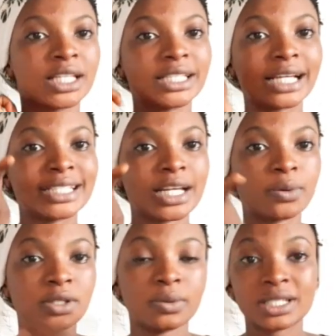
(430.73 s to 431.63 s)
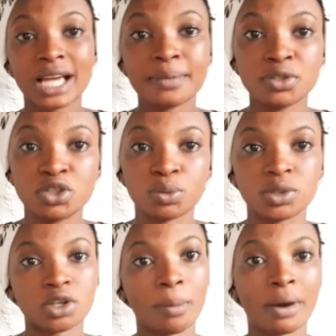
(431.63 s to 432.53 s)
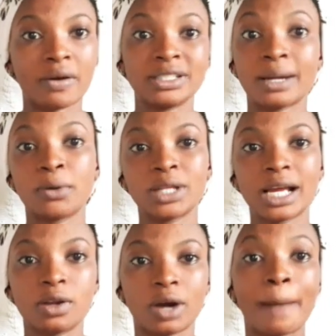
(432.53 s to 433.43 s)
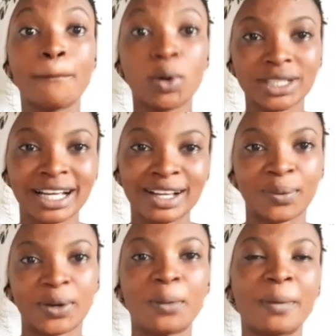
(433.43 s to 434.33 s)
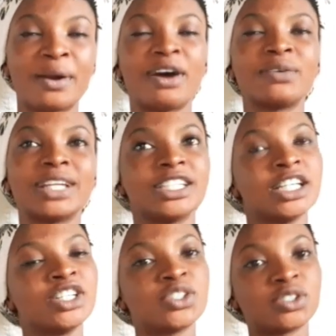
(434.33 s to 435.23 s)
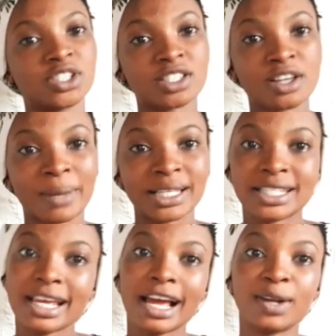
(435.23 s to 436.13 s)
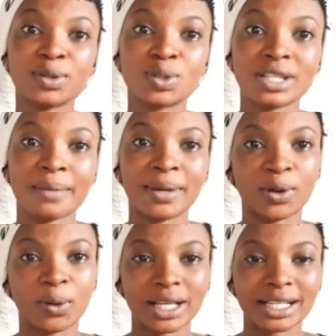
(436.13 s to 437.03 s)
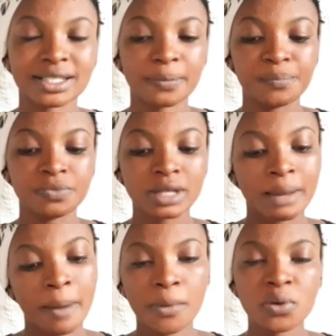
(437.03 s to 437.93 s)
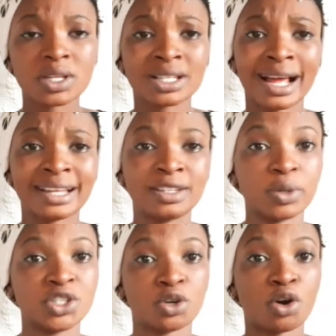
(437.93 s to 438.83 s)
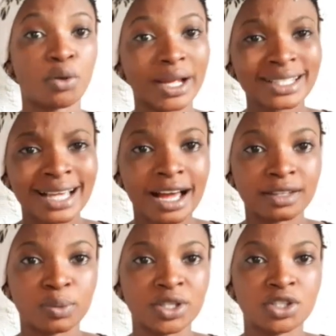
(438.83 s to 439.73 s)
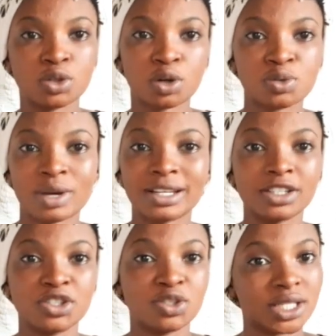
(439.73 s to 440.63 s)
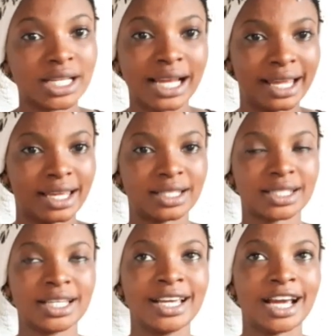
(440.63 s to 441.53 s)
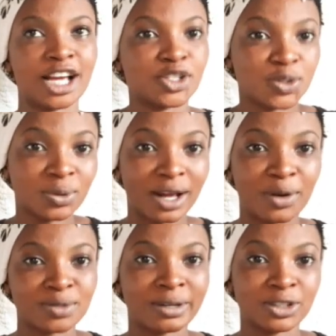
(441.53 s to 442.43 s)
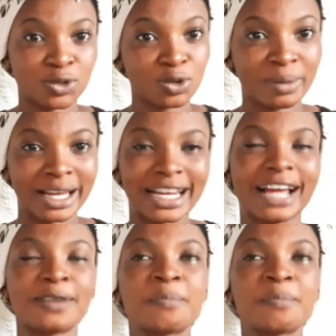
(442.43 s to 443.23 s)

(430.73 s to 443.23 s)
That there were times she would come around, her mother-in-law would come around, and she'd just come and say hello to them and all that. My mom was like, the way she corrects her, the way she talks to her, that she doesn't like it. And she told her husband, she told my dad.